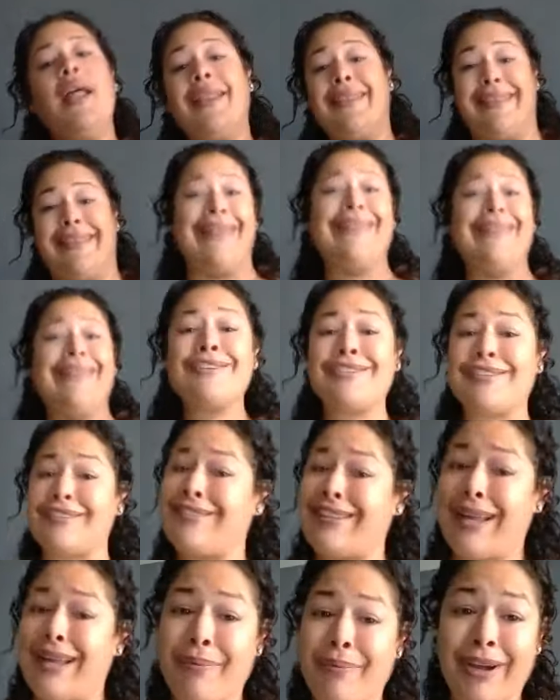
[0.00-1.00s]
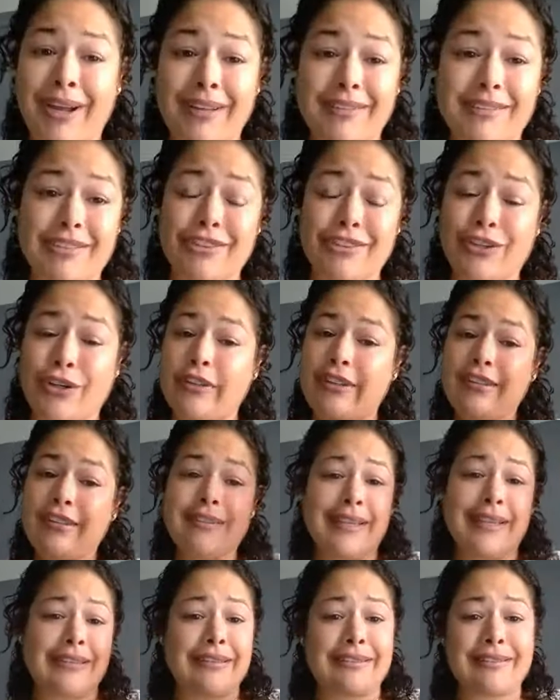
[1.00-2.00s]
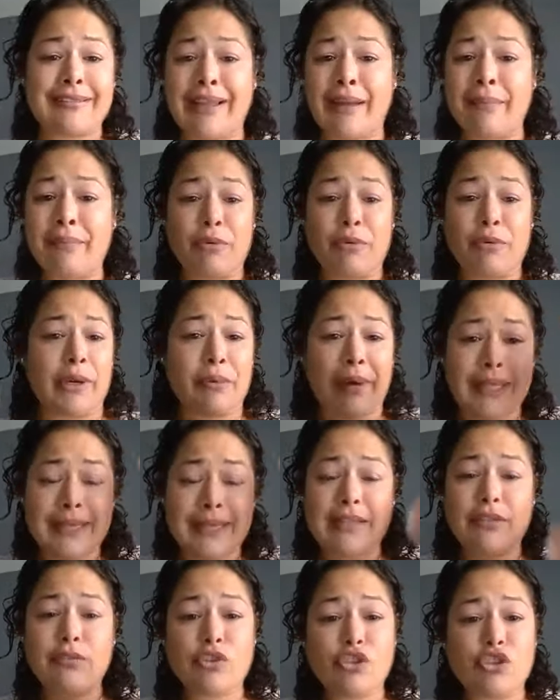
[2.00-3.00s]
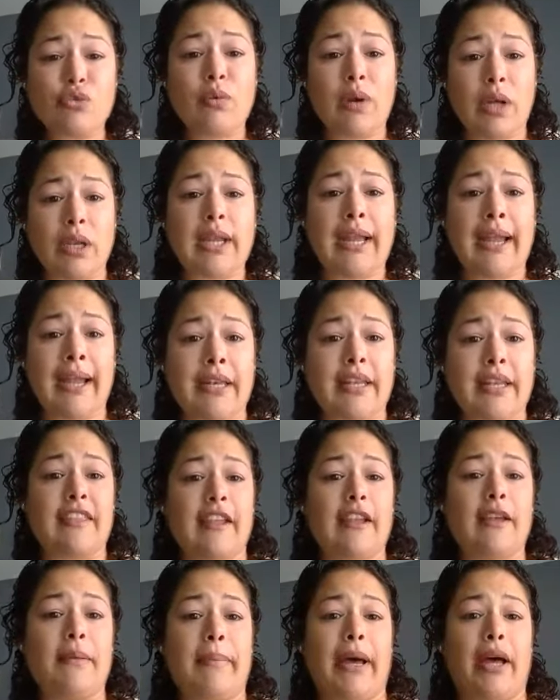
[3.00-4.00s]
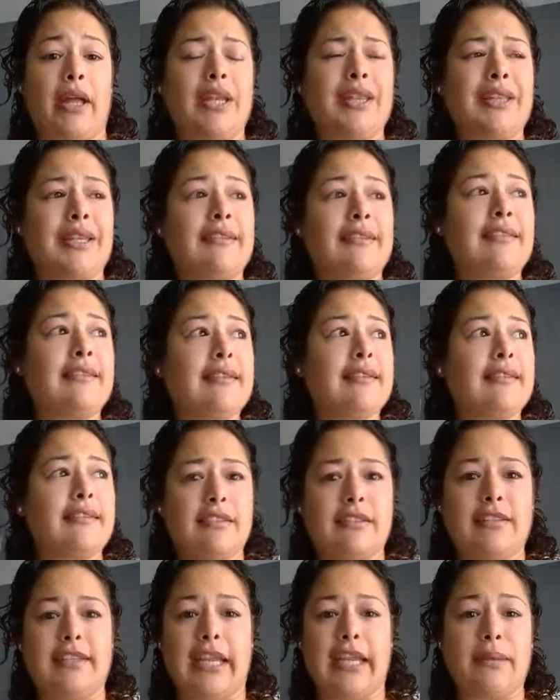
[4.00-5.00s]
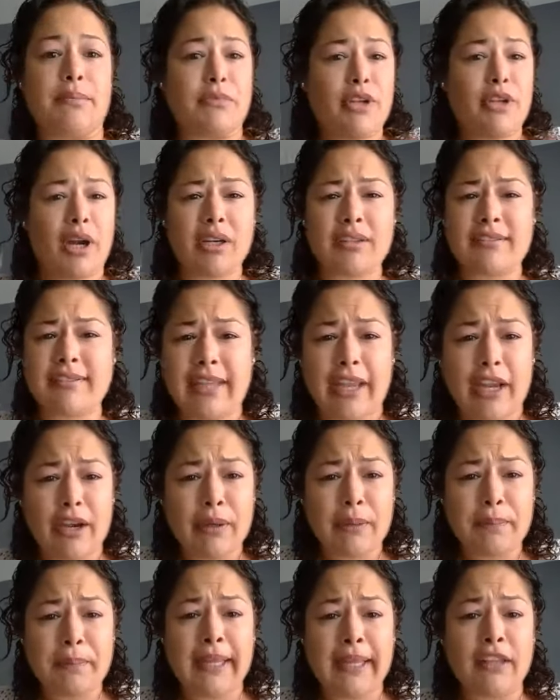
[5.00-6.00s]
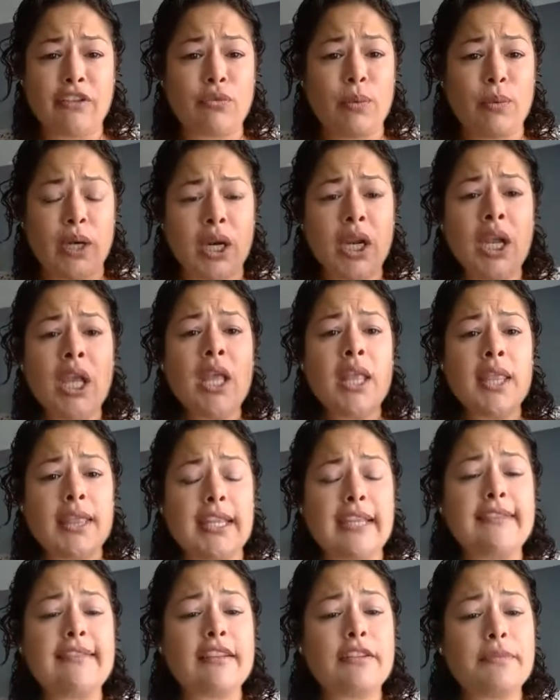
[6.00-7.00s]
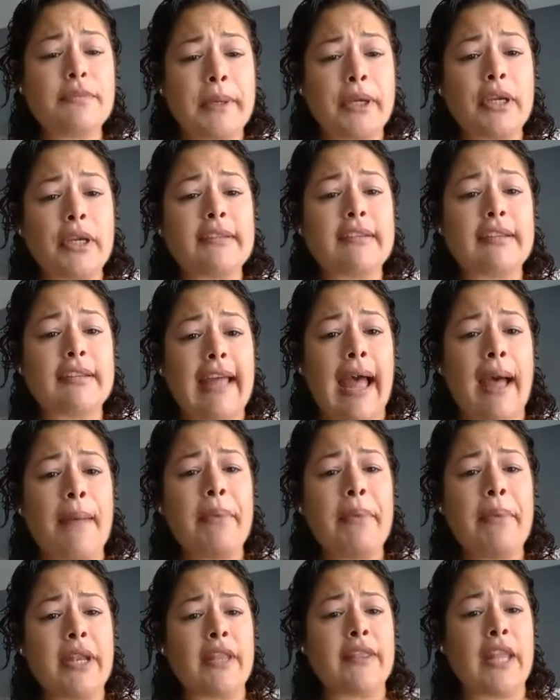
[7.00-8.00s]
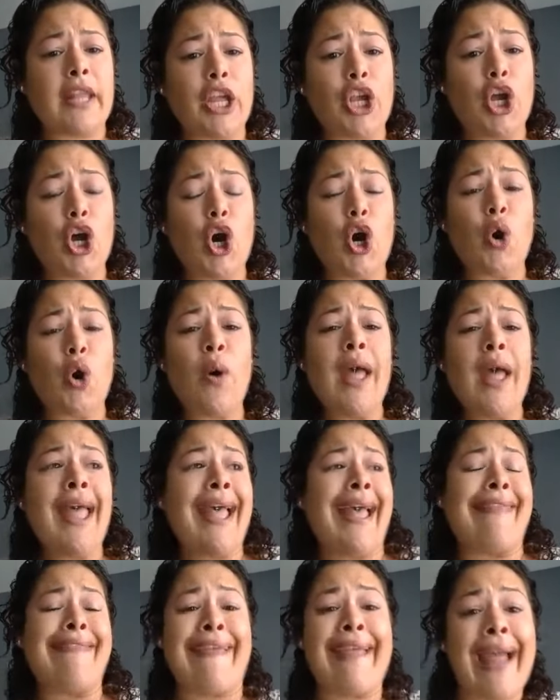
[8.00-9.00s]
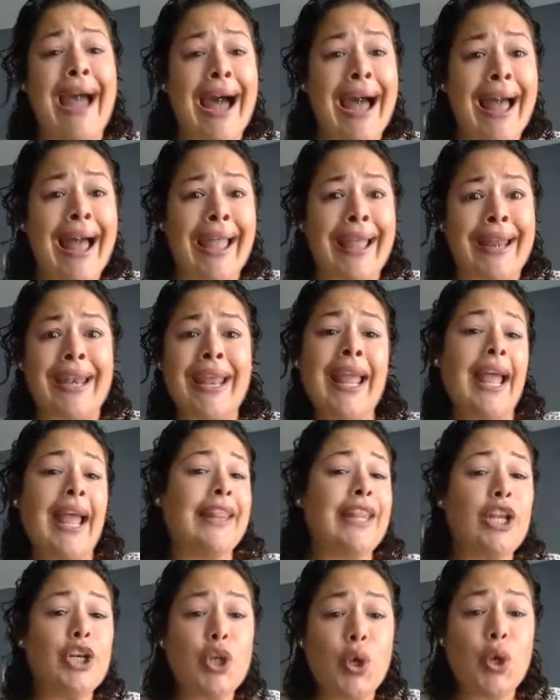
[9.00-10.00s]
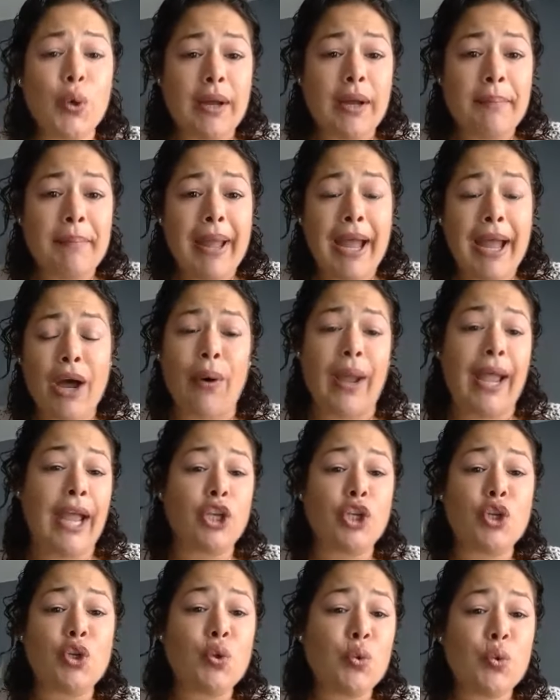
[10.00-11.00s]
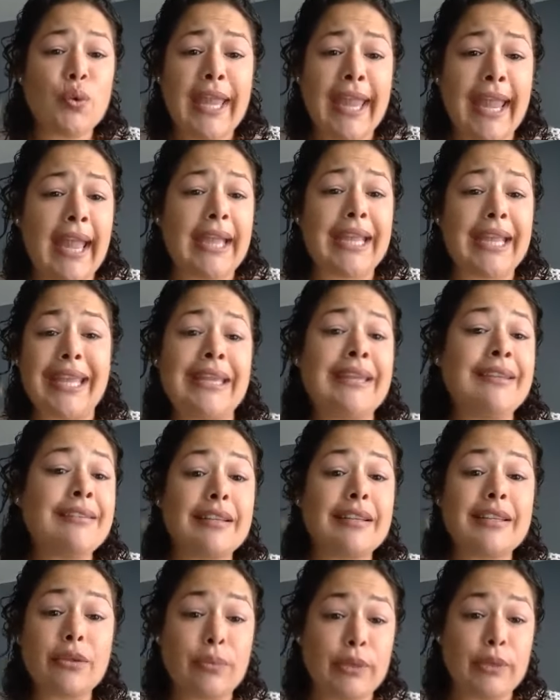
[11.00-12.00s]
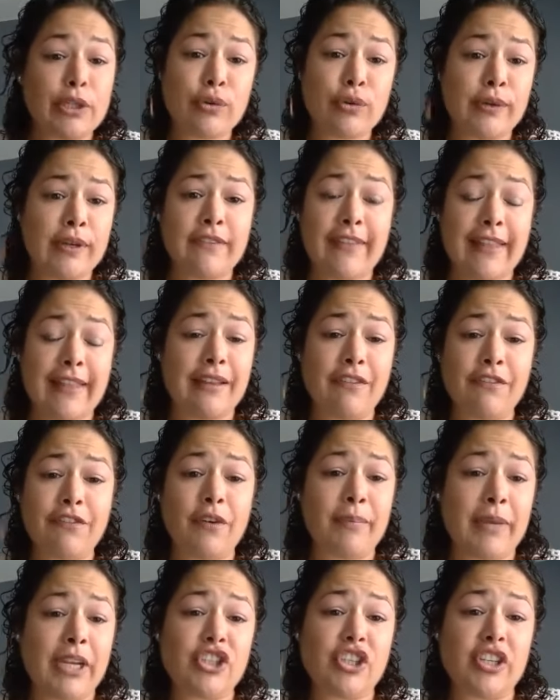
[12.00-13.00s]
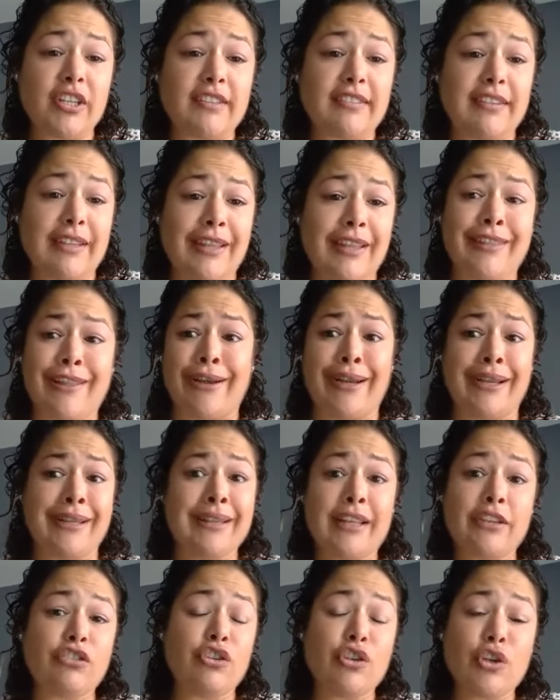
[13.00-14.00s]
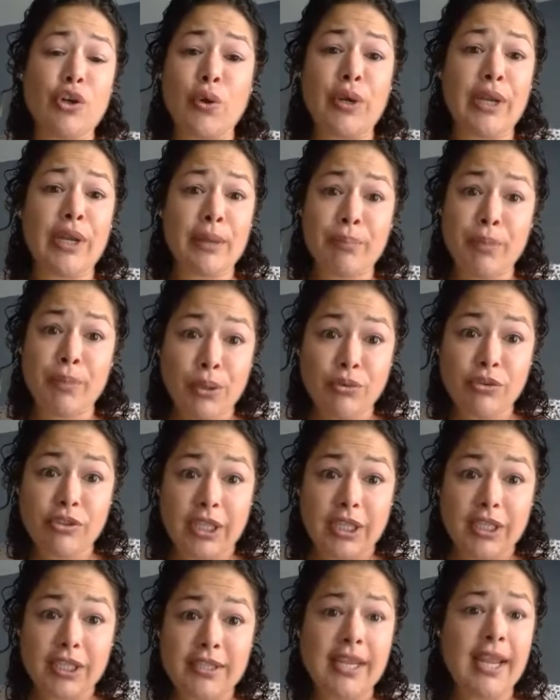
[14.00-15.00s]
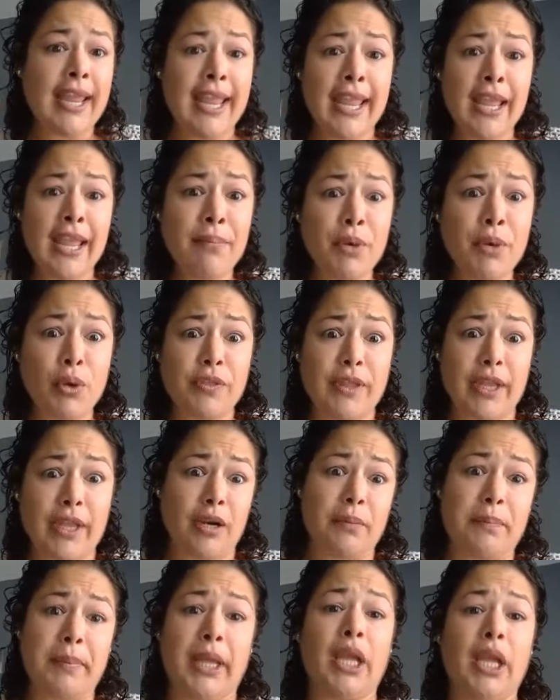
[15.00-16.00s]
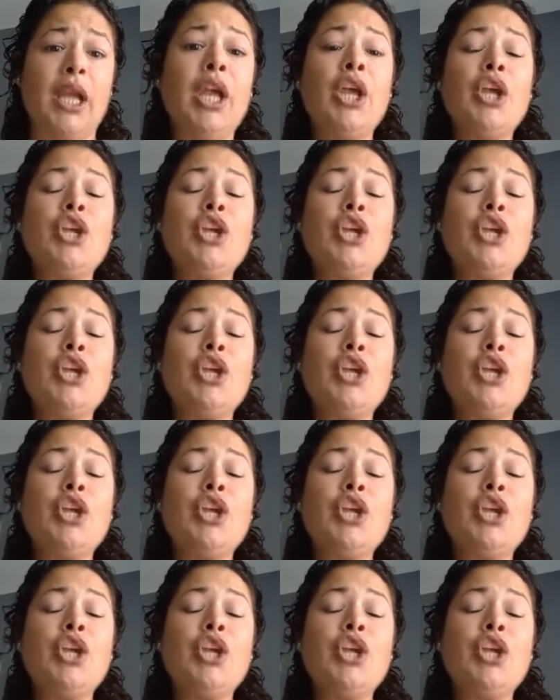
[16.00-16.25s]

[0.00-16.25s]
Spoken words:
Then there's a subconscious. Girl, this is like the submarine, right? That's what you want to kind of think about it. This is a deep, dark, scary place where these experiences happen and they go and they hide and they don't come out. And you can't easily retrieve the information that's in there unless you go to hypnosis, hypnotherapy.